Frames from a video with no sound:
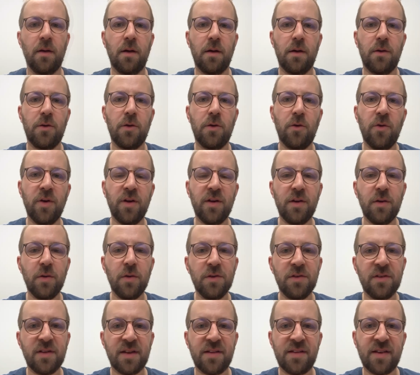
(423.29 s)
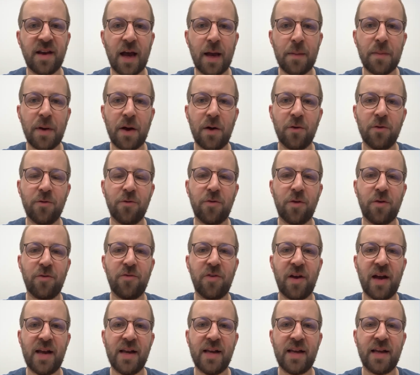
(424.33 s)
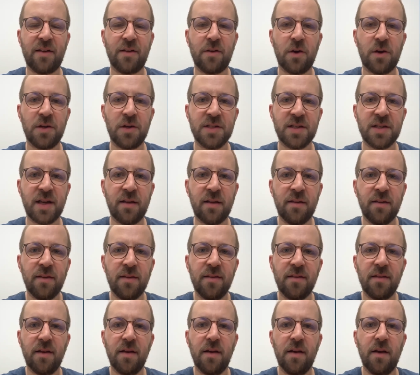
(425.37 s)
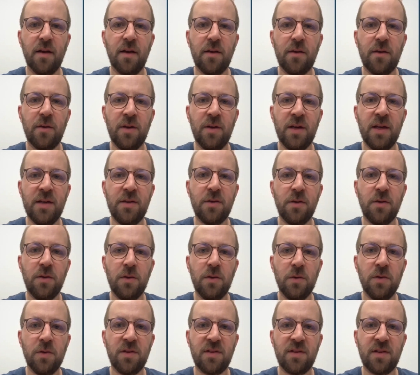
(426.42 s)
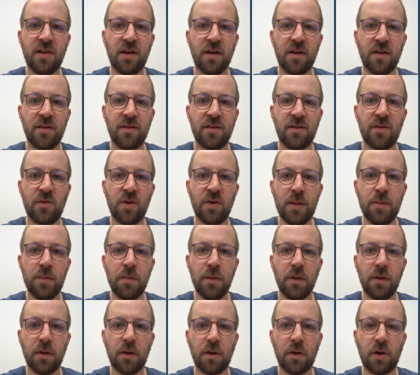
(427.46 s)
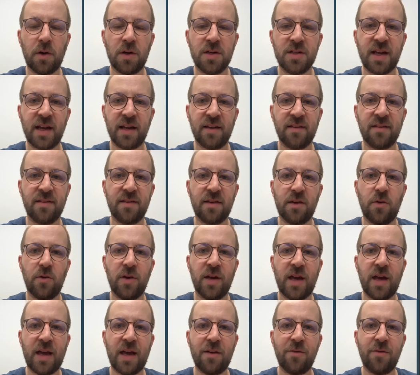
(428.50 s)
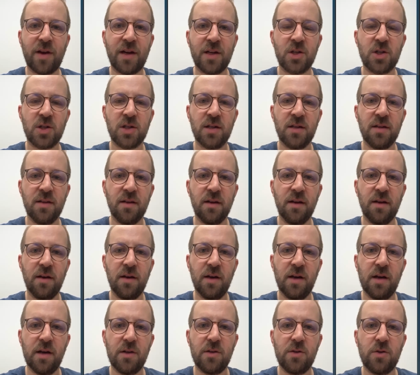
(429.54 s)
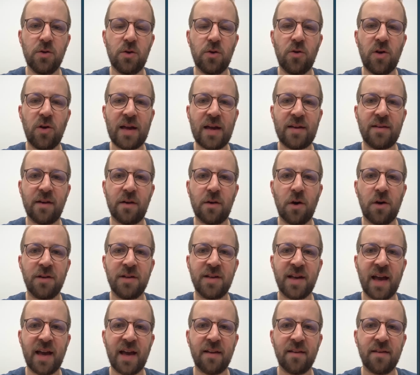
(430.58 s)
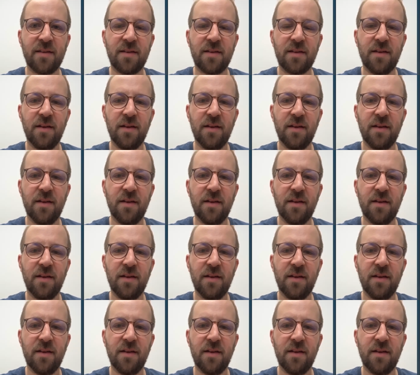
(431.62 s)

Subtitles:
To reduce the timeout for file get contents, you need to use the stream context create function to create a context,